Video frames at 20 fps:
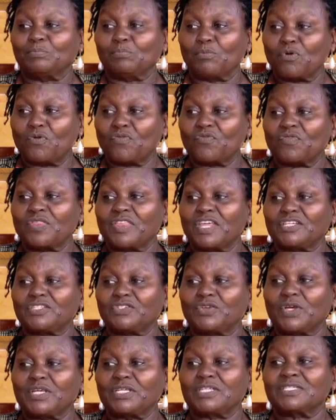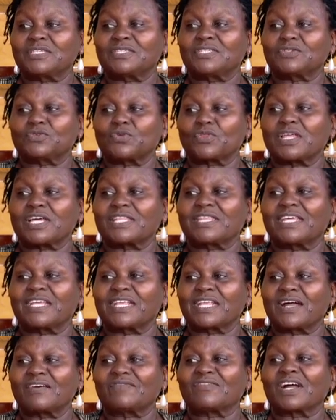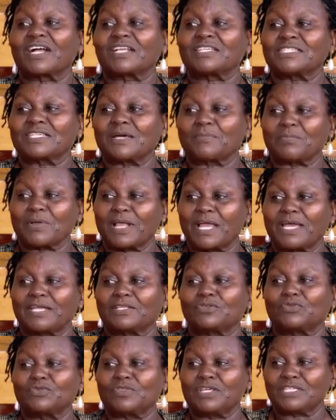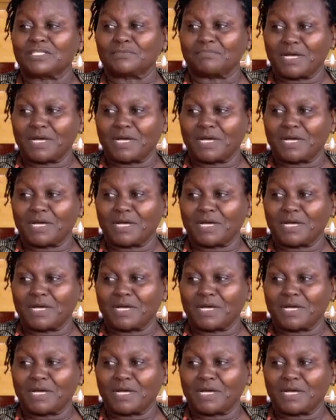move the joints so that the nerve can supply to these